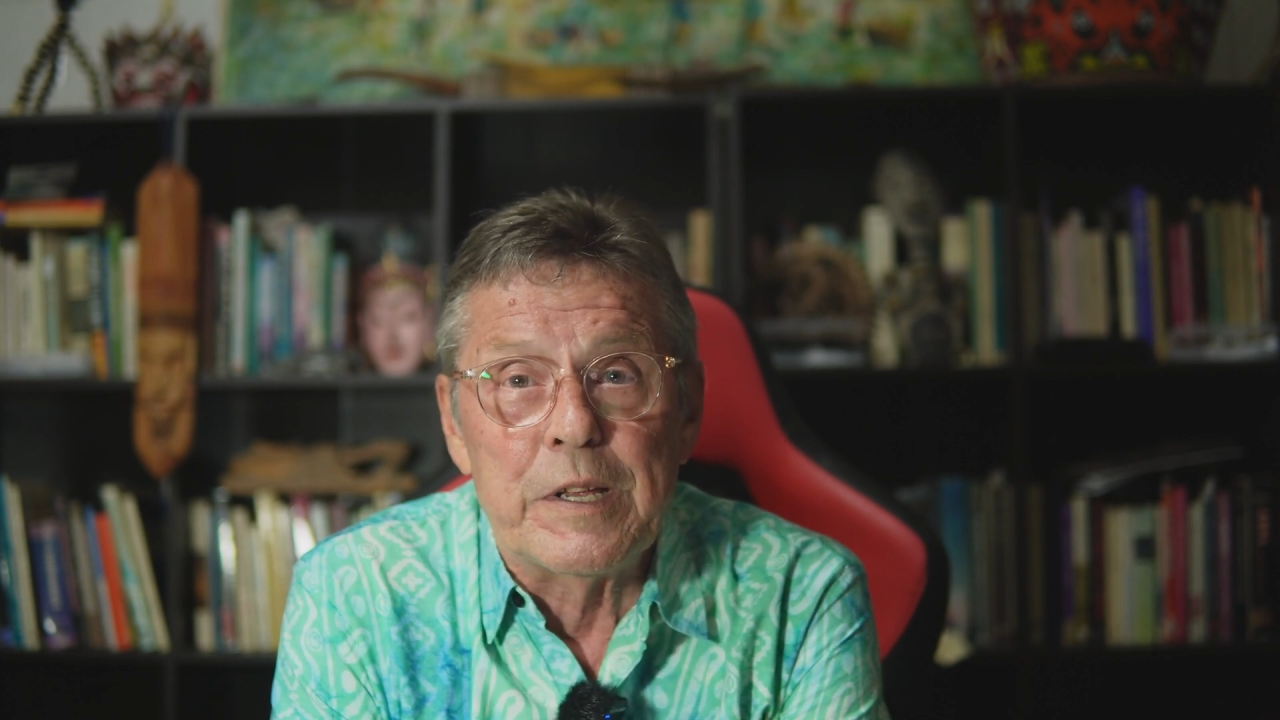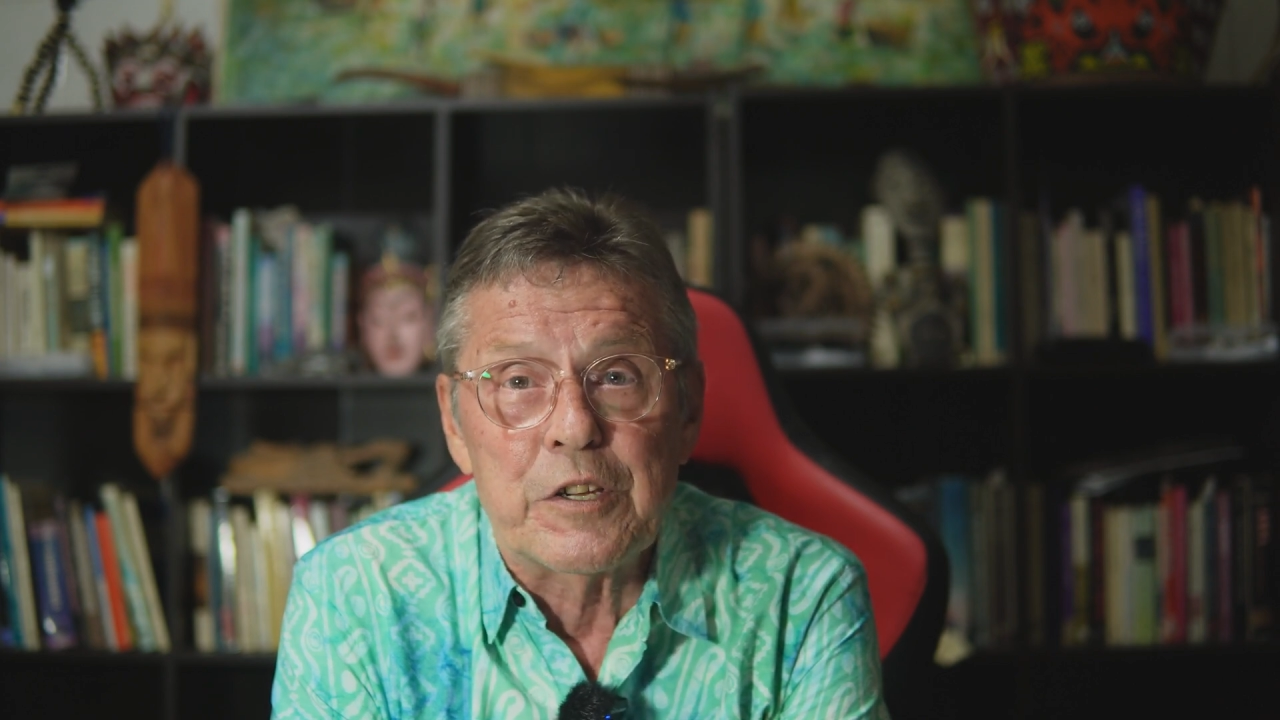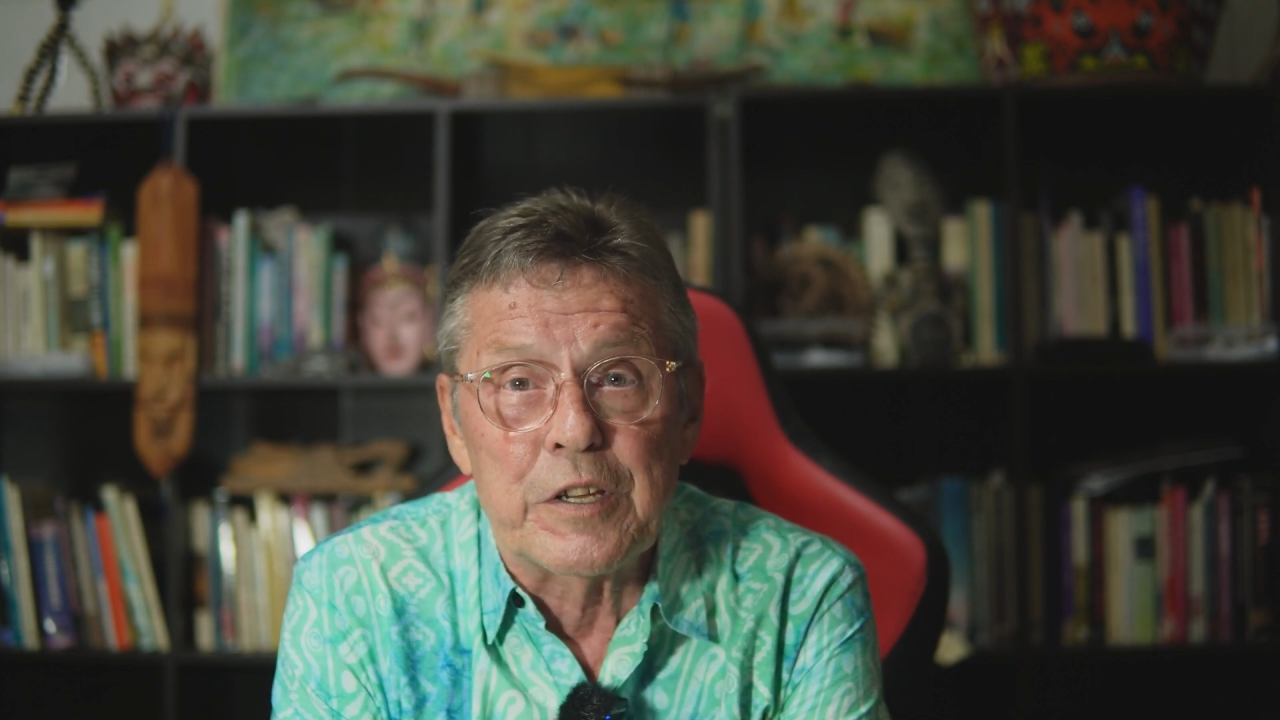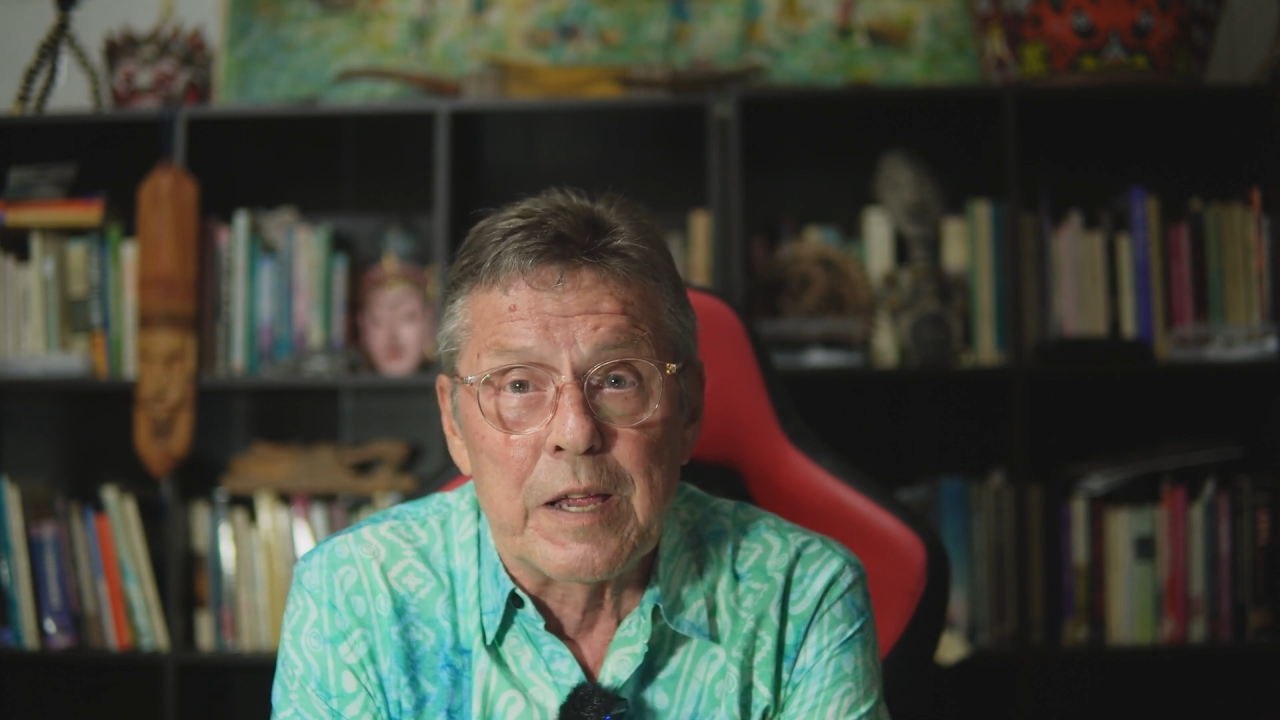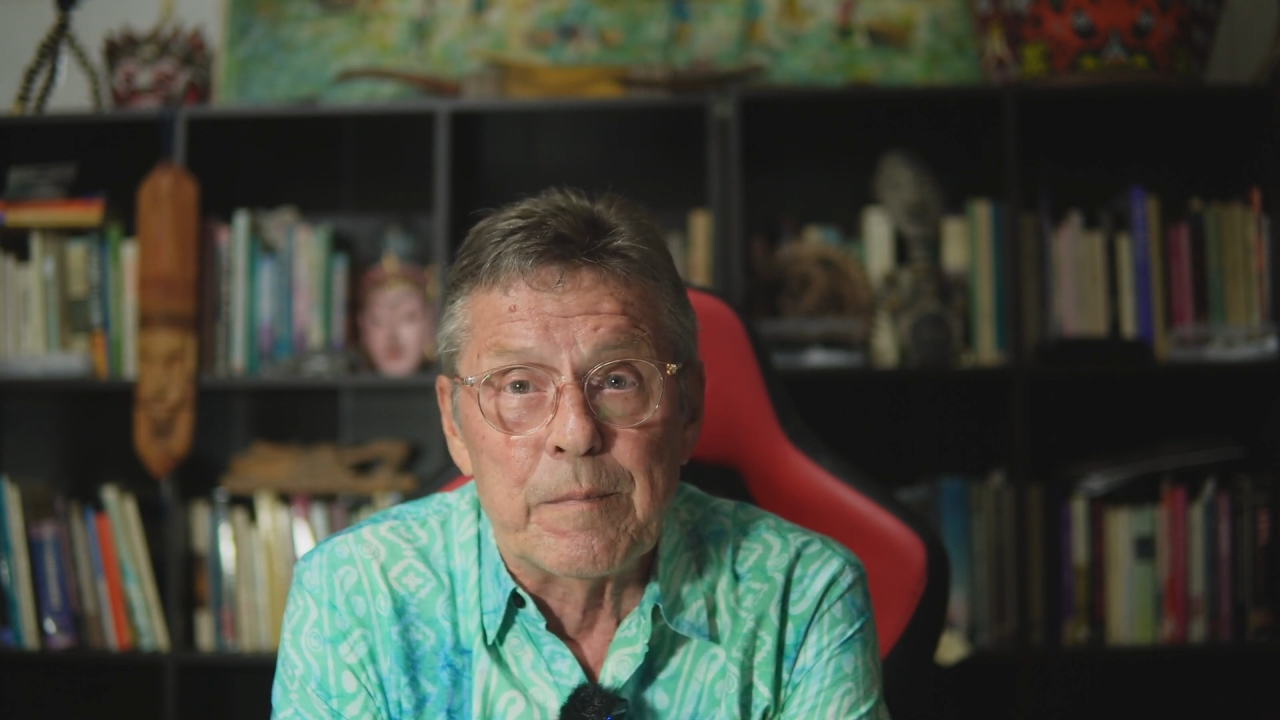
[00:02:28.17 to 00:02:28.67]

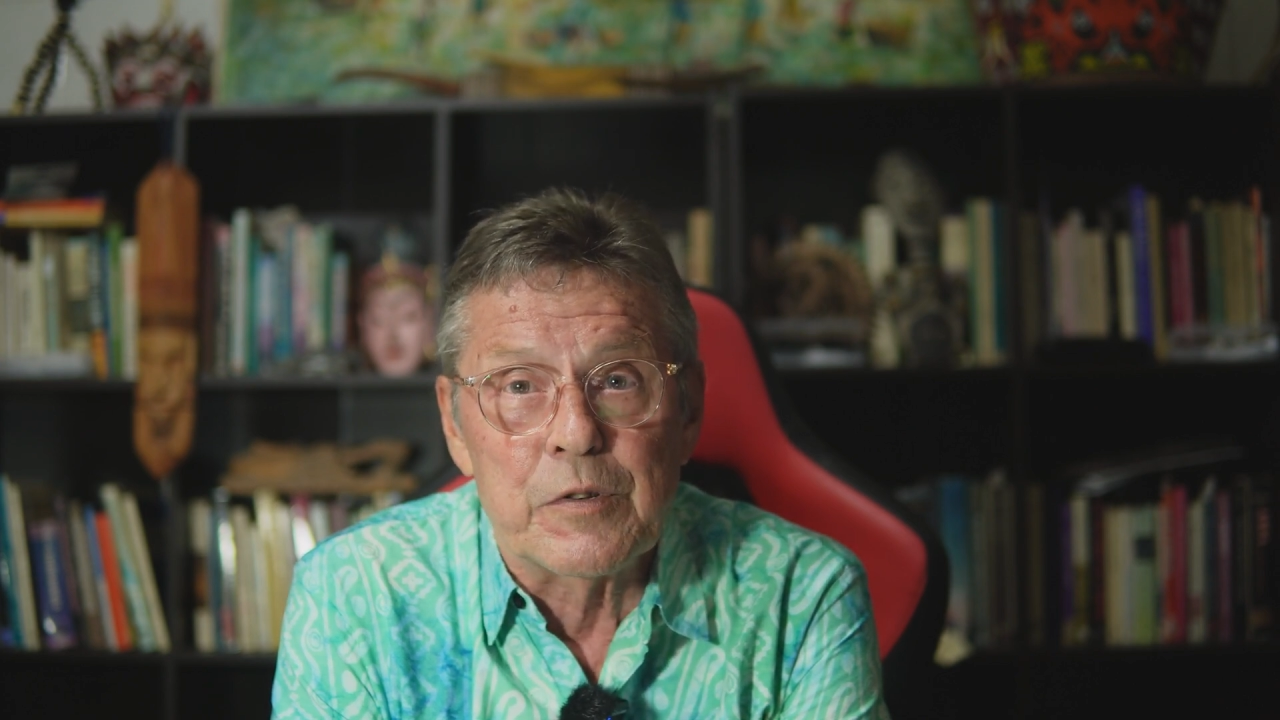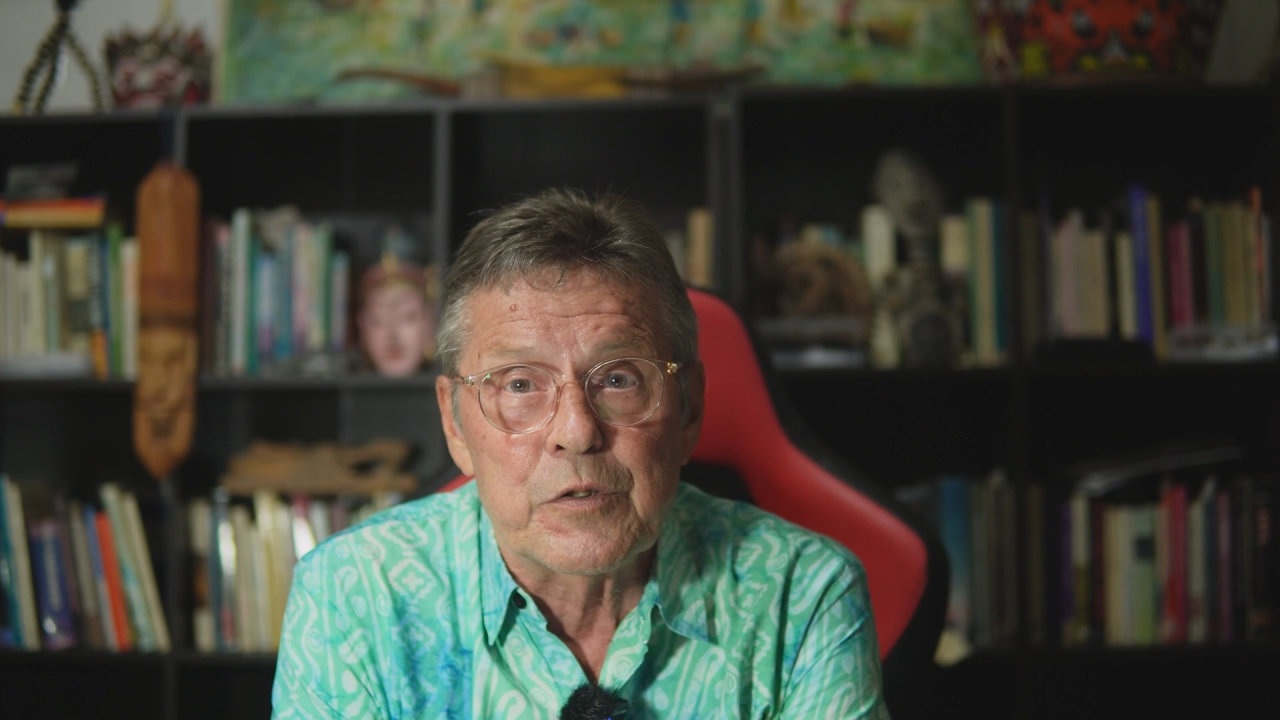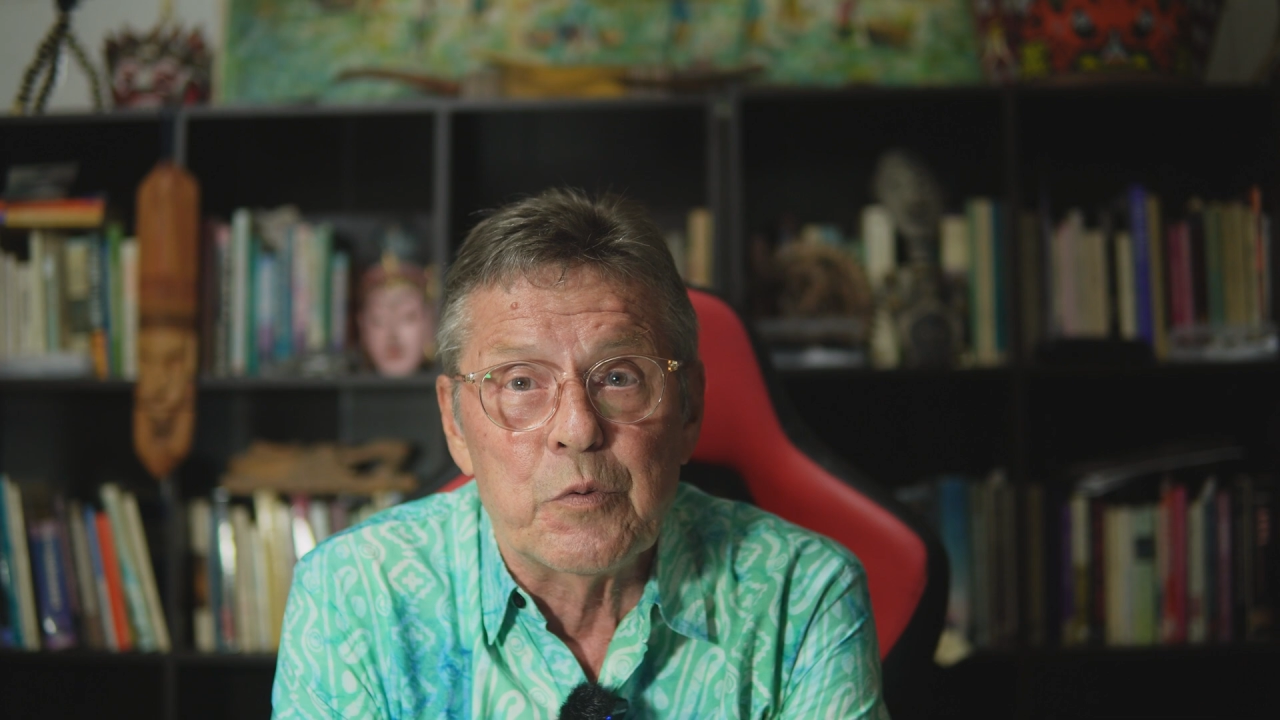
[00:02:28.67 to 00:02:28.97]
Beach Games